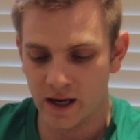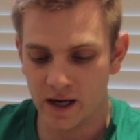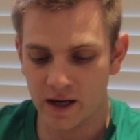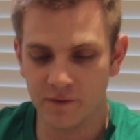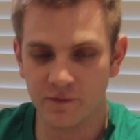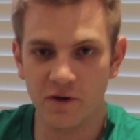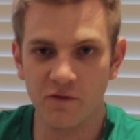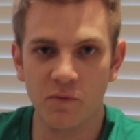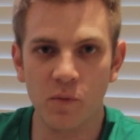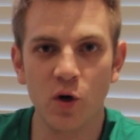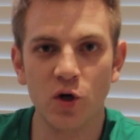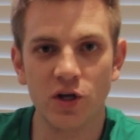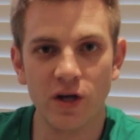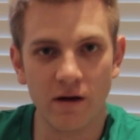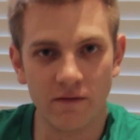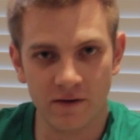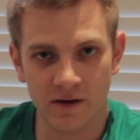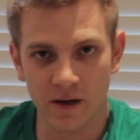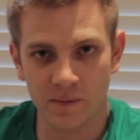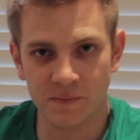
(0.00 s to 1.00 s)
If we've pushed
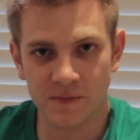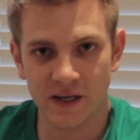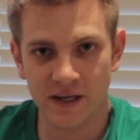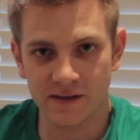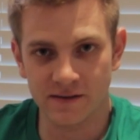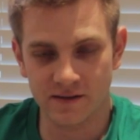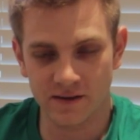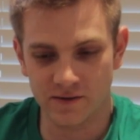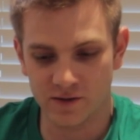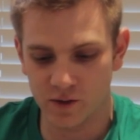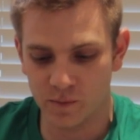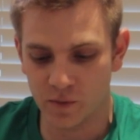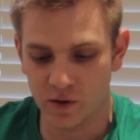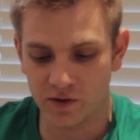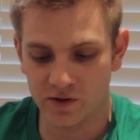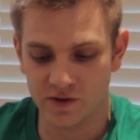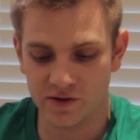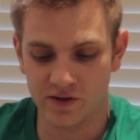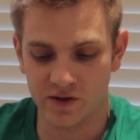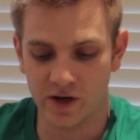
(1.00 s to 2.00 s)
out an update since you
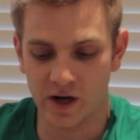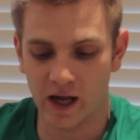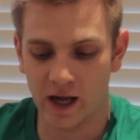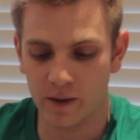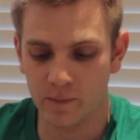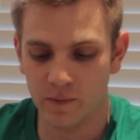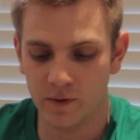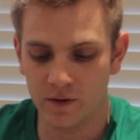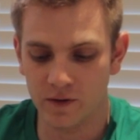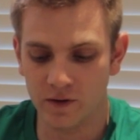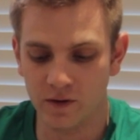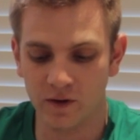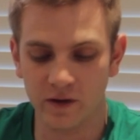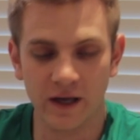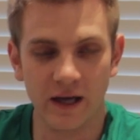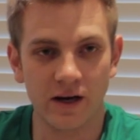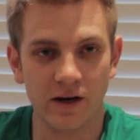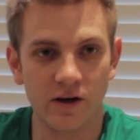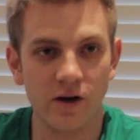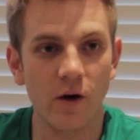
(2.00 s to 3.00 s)
purchased your hub,
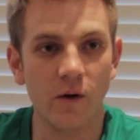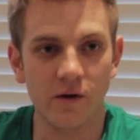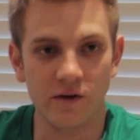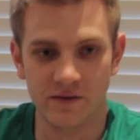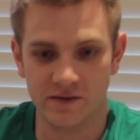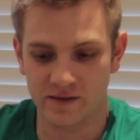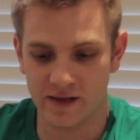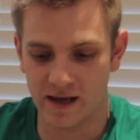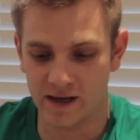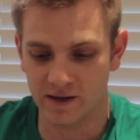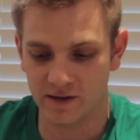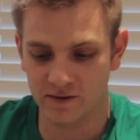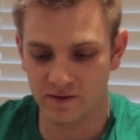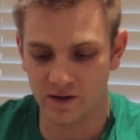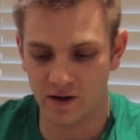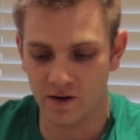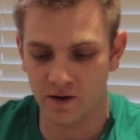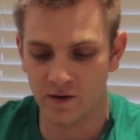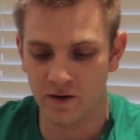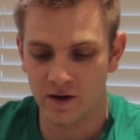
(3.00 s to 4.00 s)
you'll get a notice saying
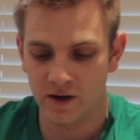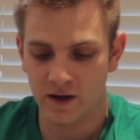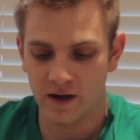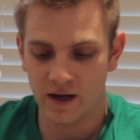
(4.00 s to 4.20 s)
so.